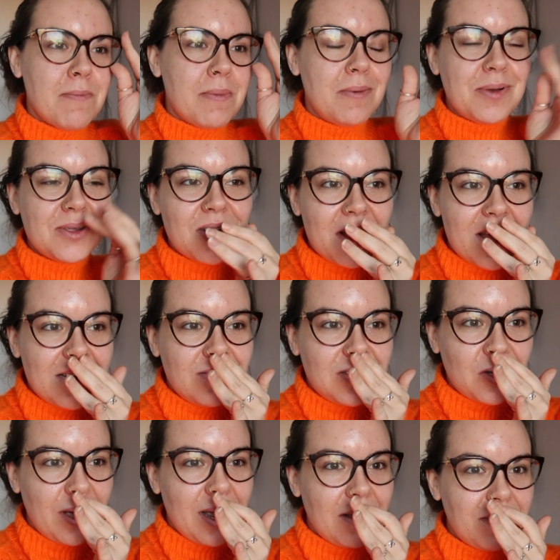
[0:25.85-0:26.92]
But I'm also kind of
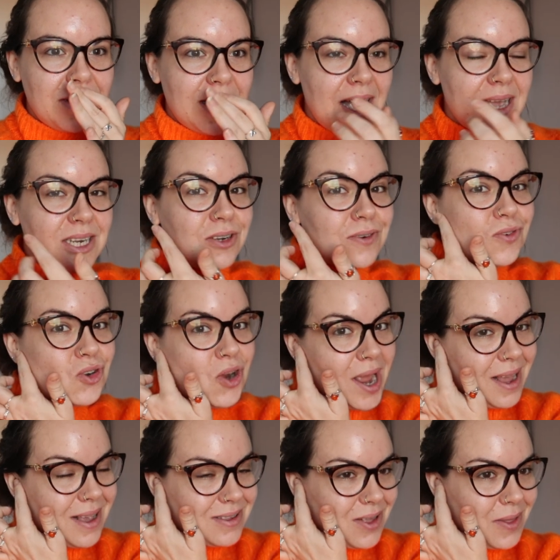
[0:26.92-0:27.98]
toying with the idea of
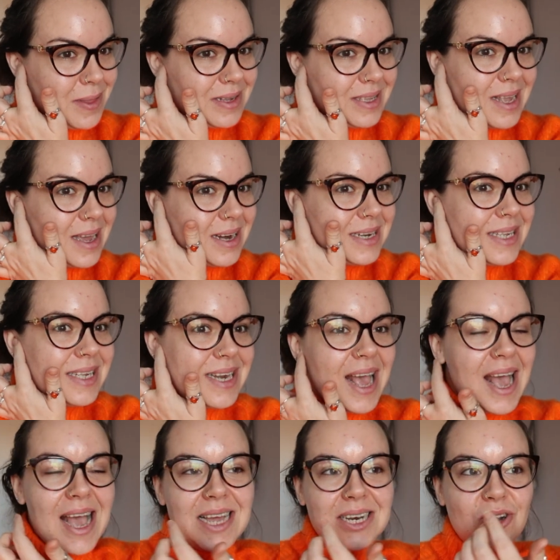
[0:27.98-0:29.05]
tragus on this side
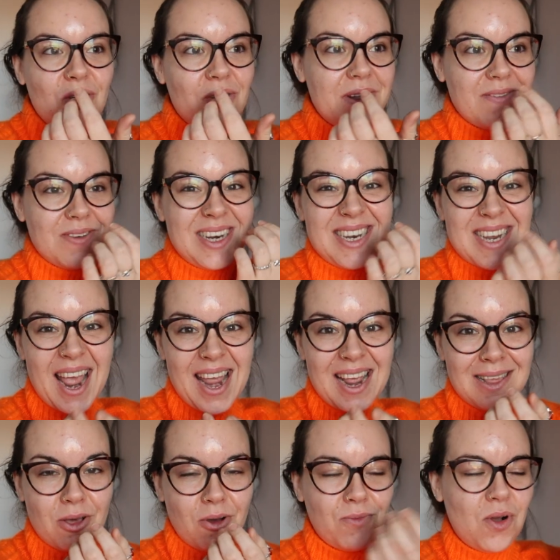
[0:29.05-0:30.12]
instead, or even
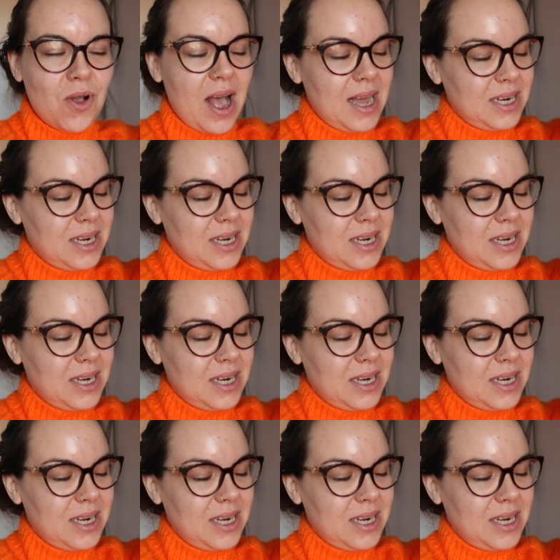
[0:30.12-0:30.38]
daith or rook.